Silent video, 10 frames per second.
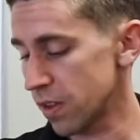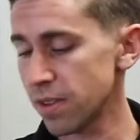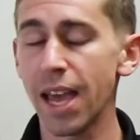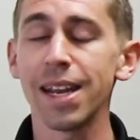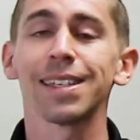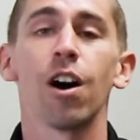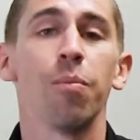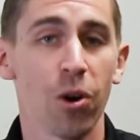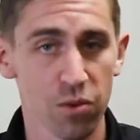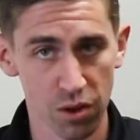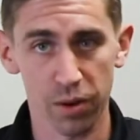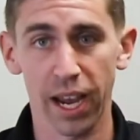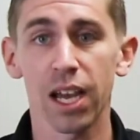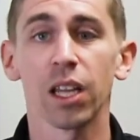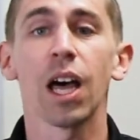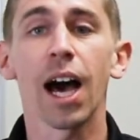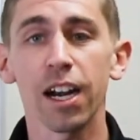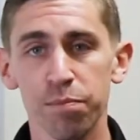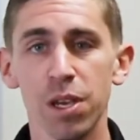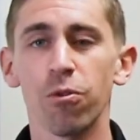tennis elbow, okay? A lot
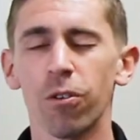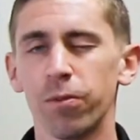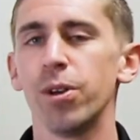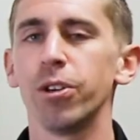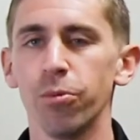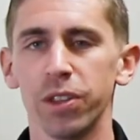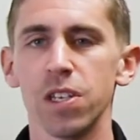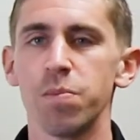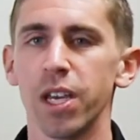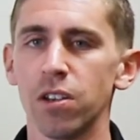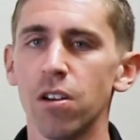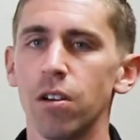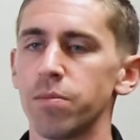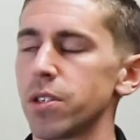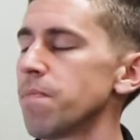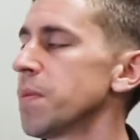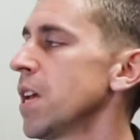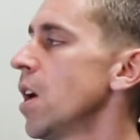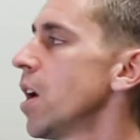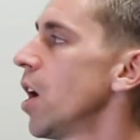of people are familiar with these big terms.
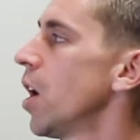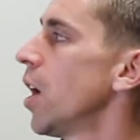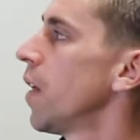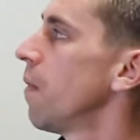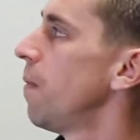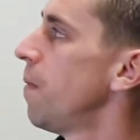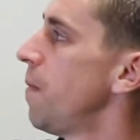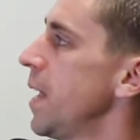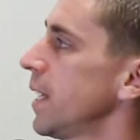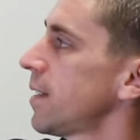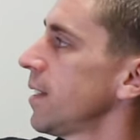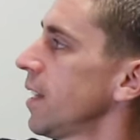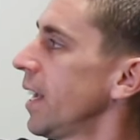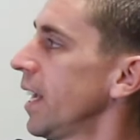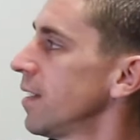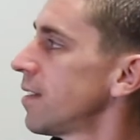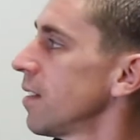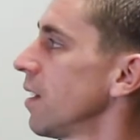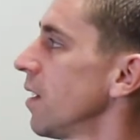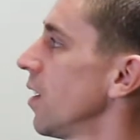This is
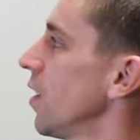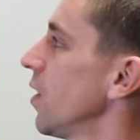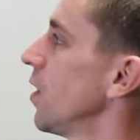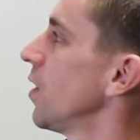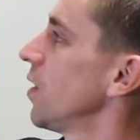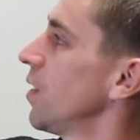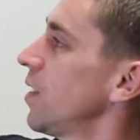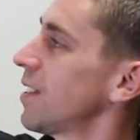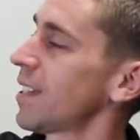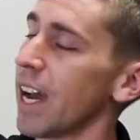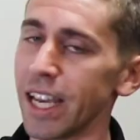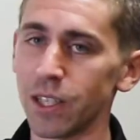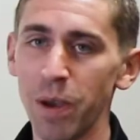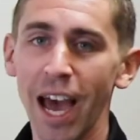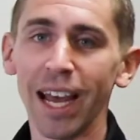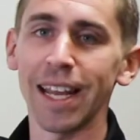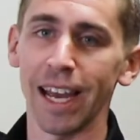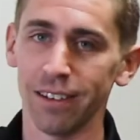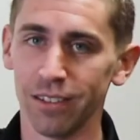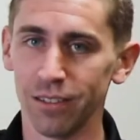the science behind
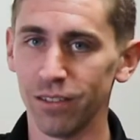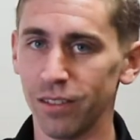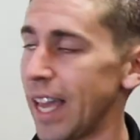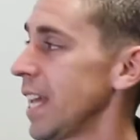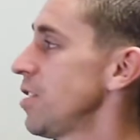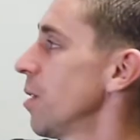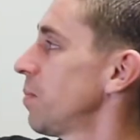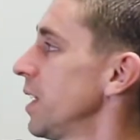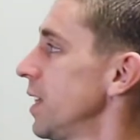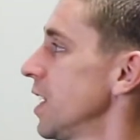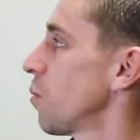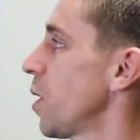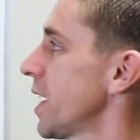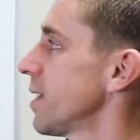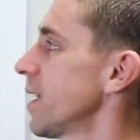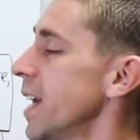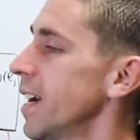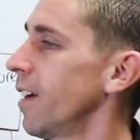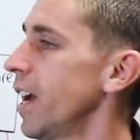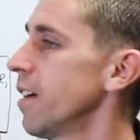that. They jumped into this weak and tight
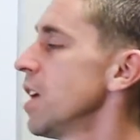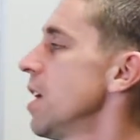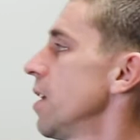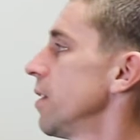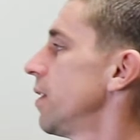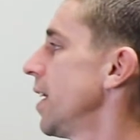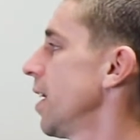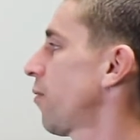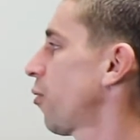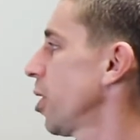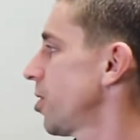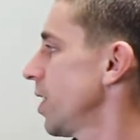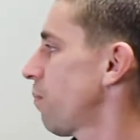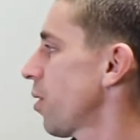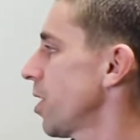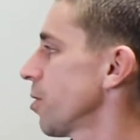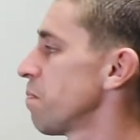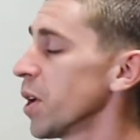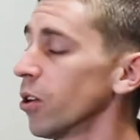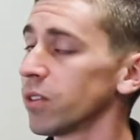area. Their friction and pressure
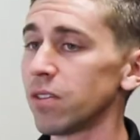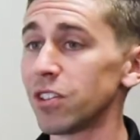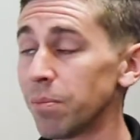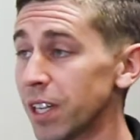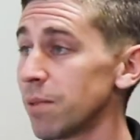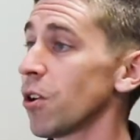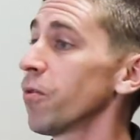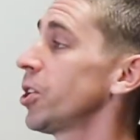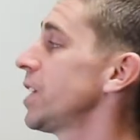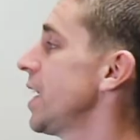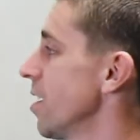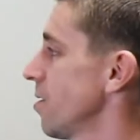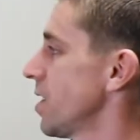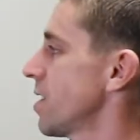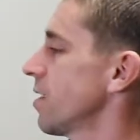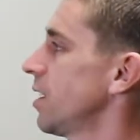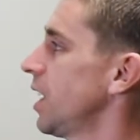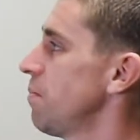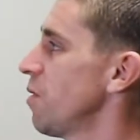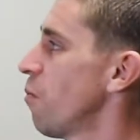built sometimes over years. It doesn't
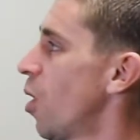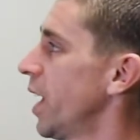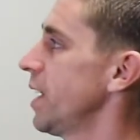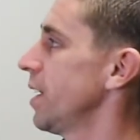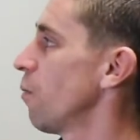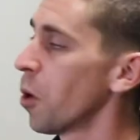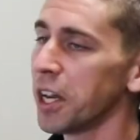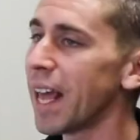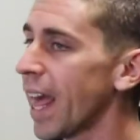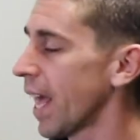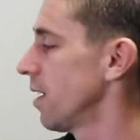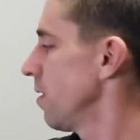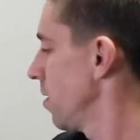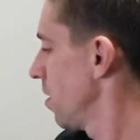need to be one day.